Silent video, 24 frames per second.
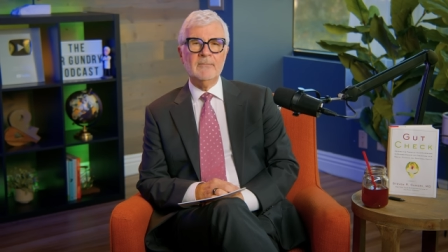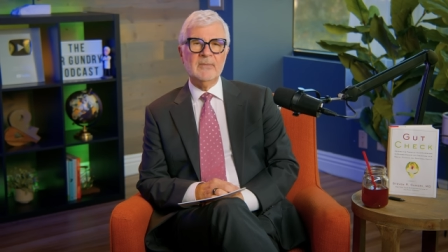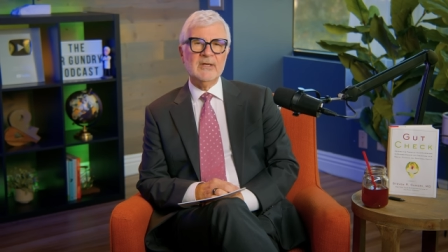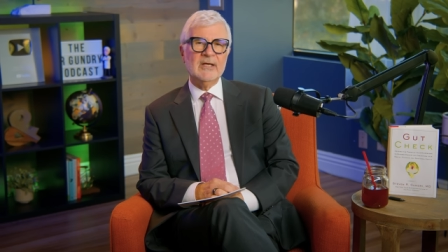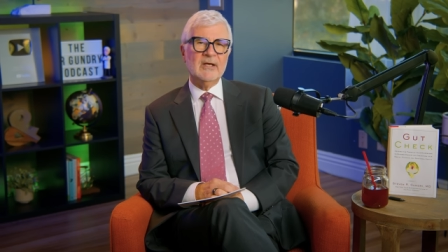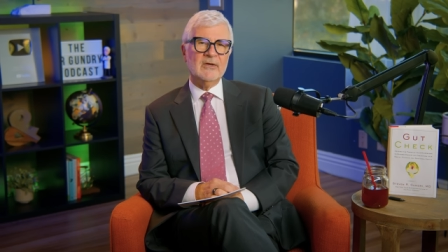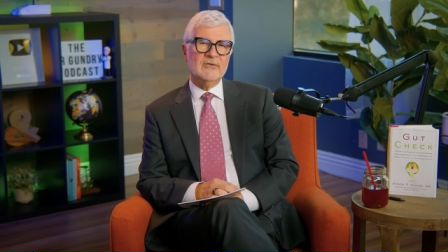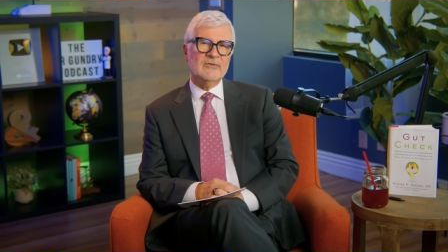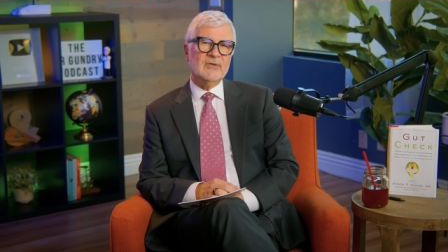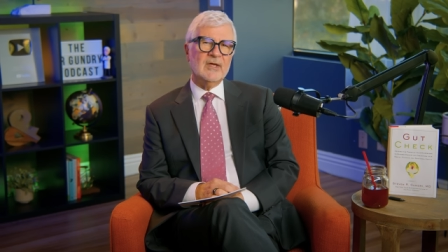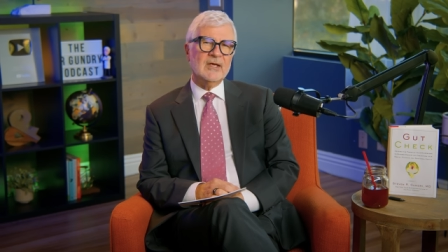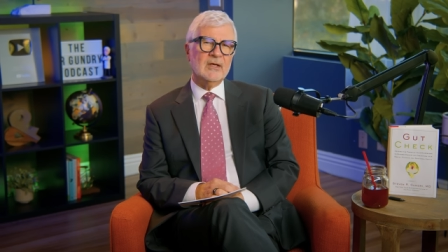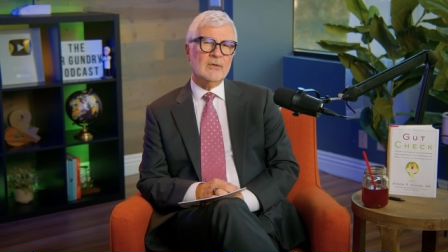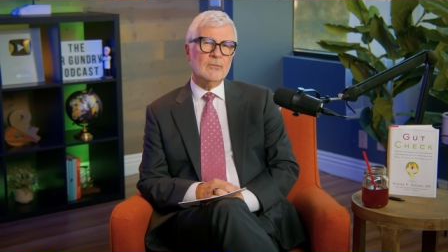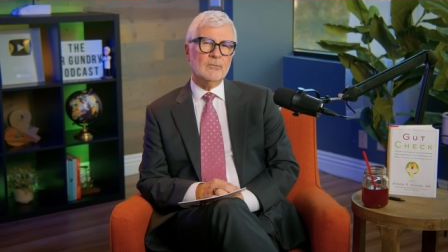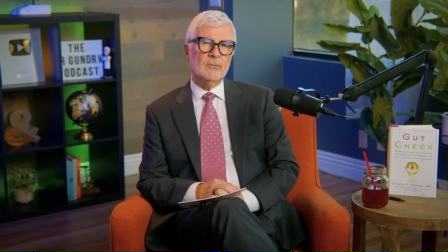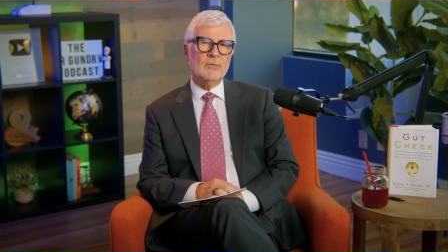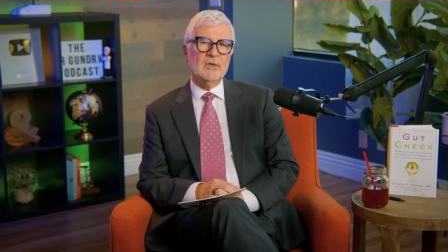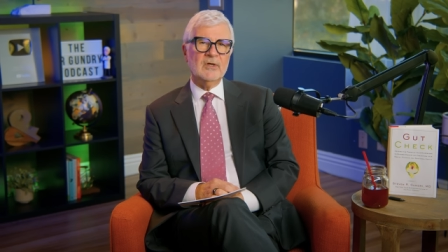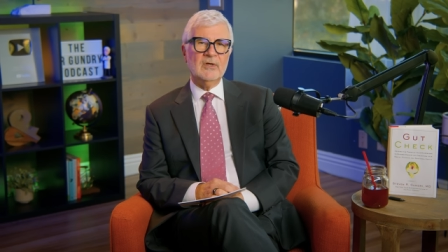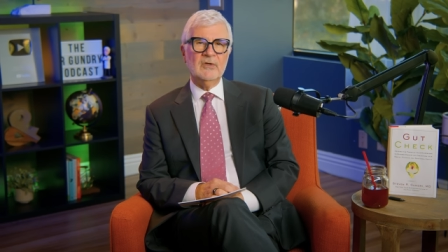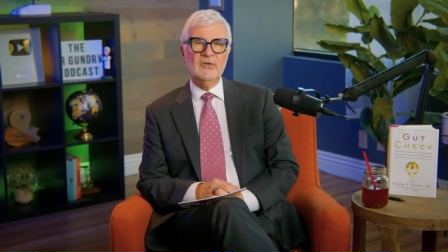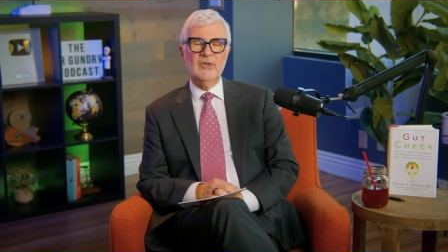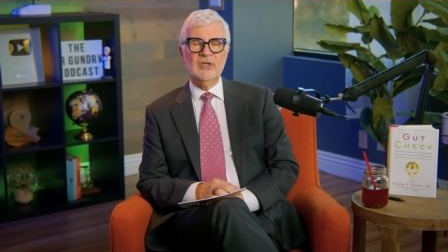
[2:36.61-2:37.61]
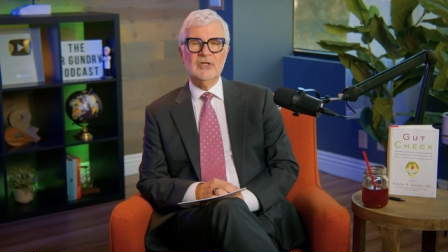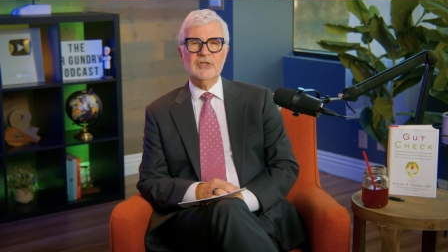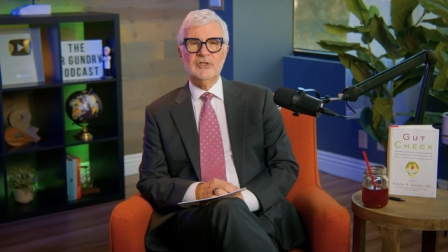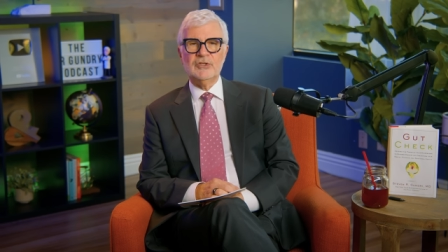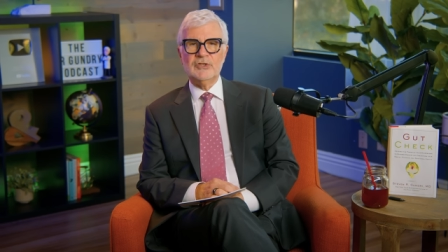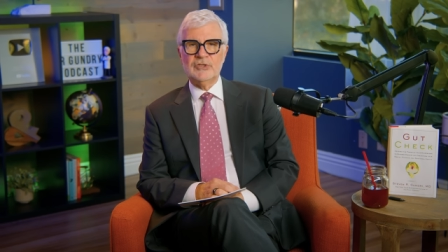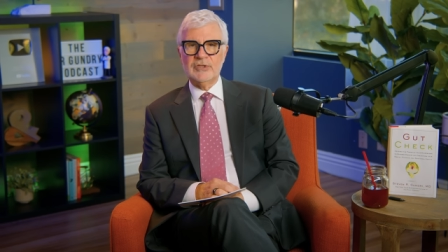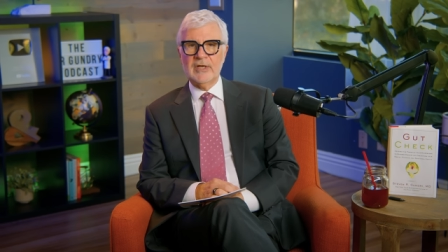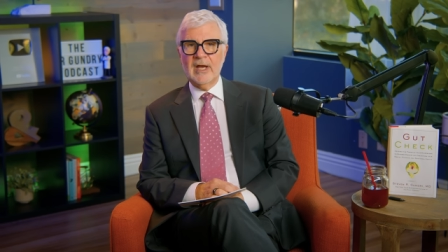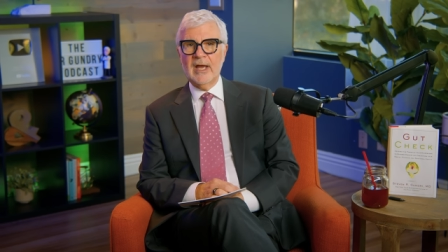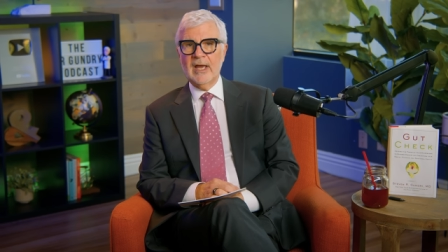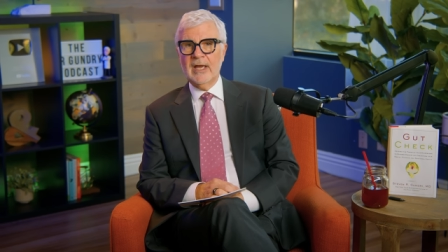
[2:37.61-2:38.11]
because they can really
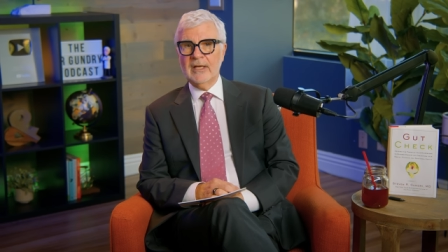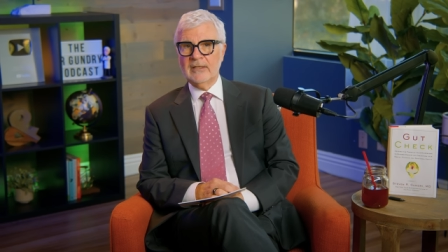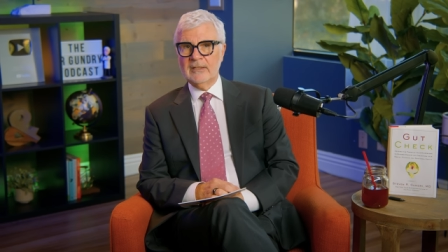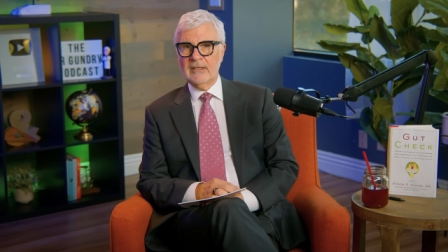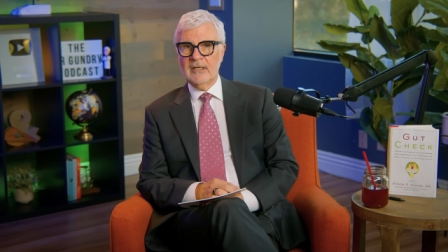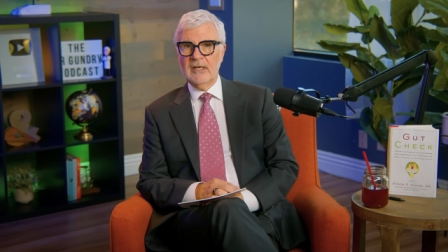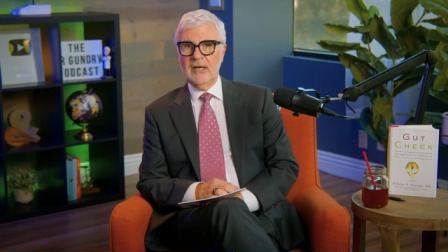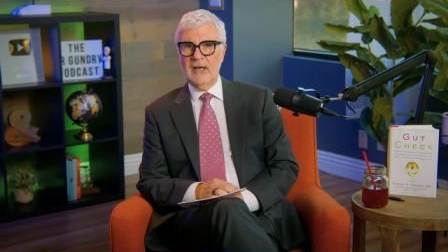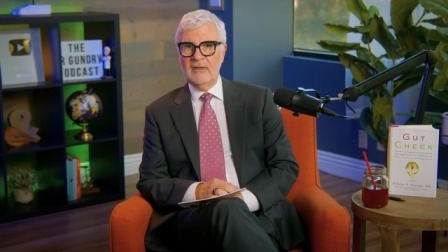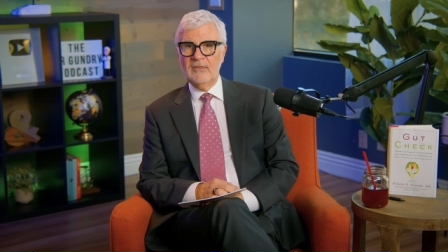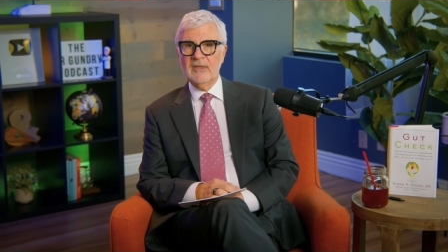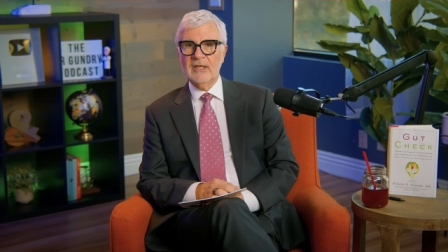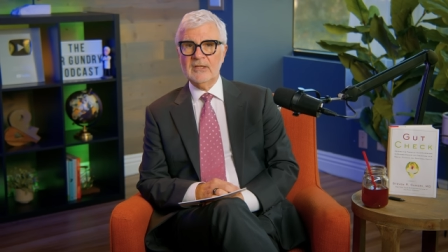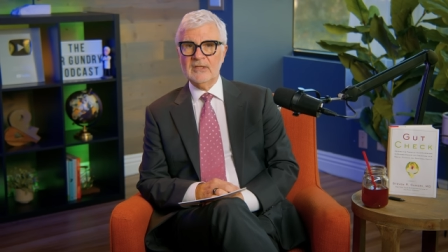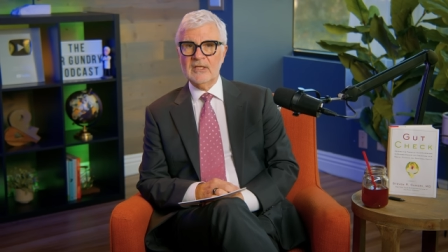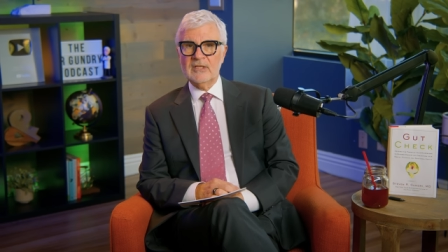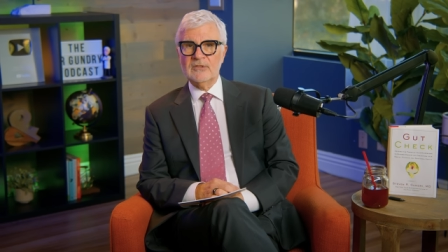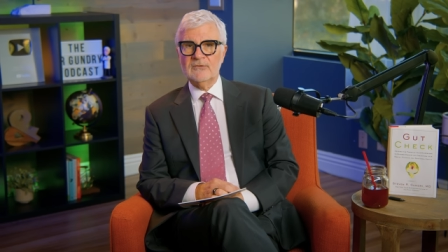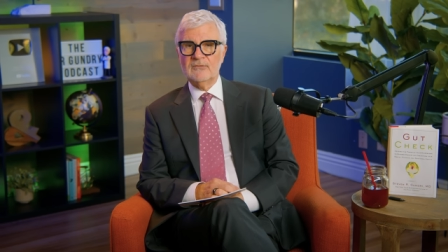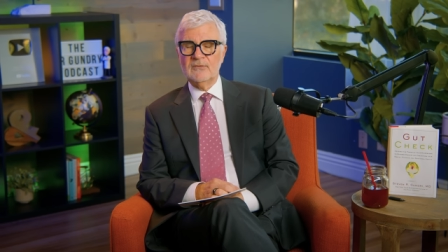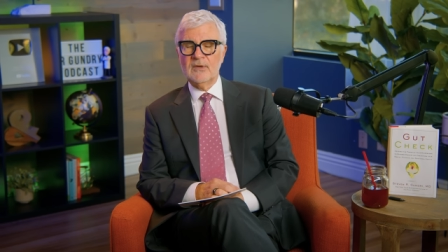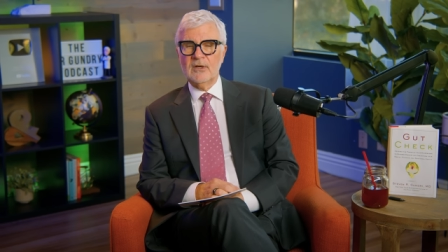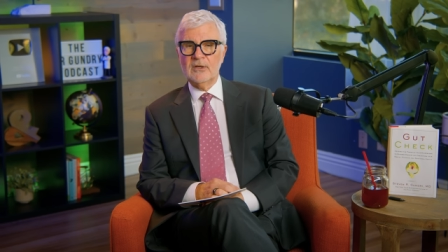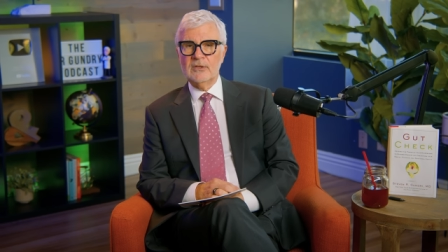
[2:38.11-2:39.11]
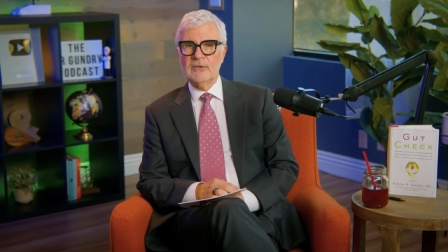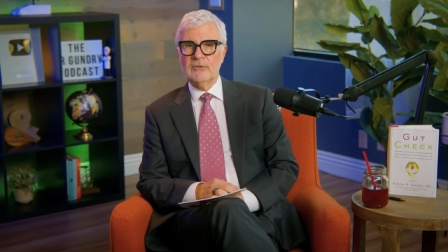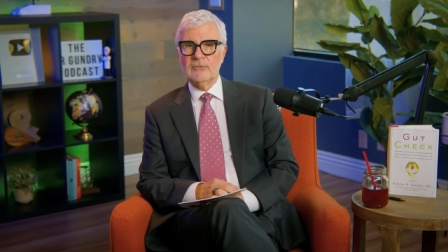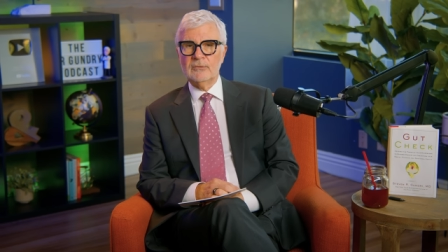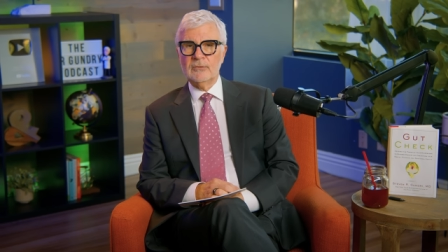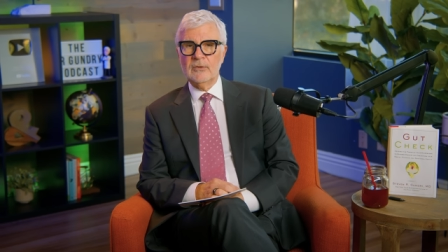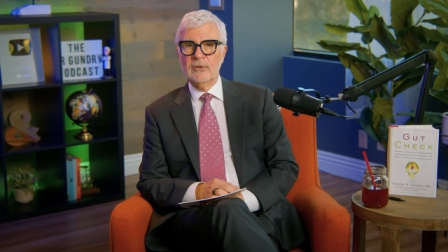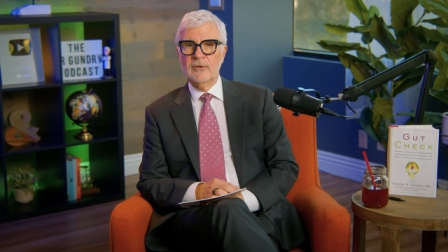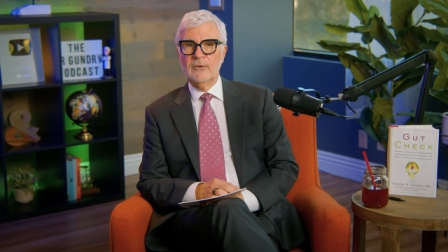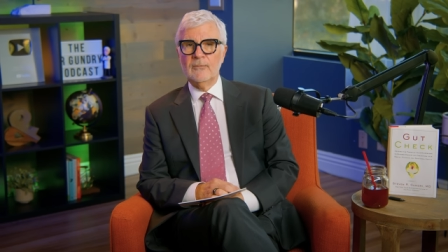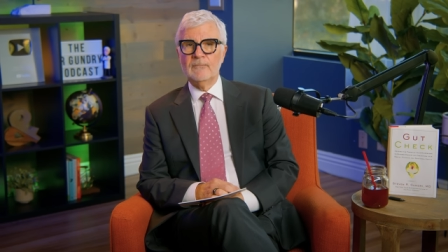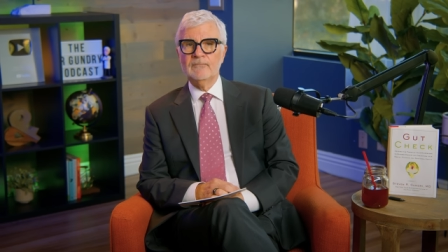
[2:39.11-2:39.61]
shine. And I think that's very
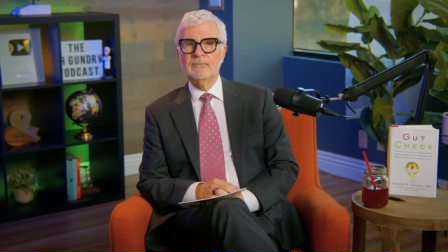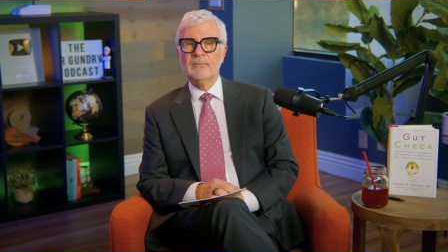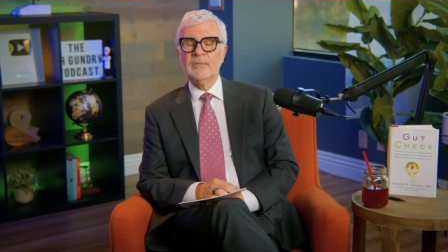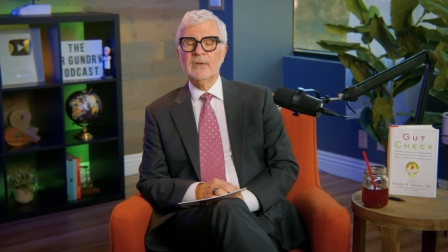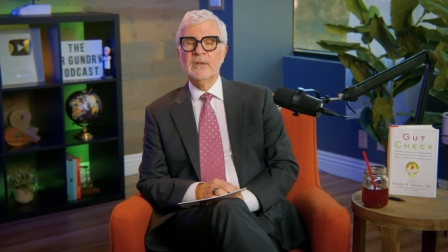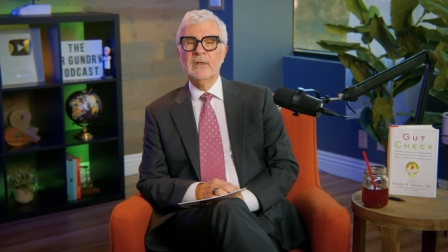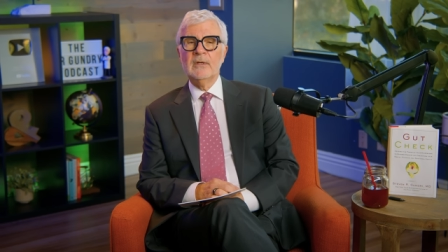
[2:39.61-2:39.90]
true.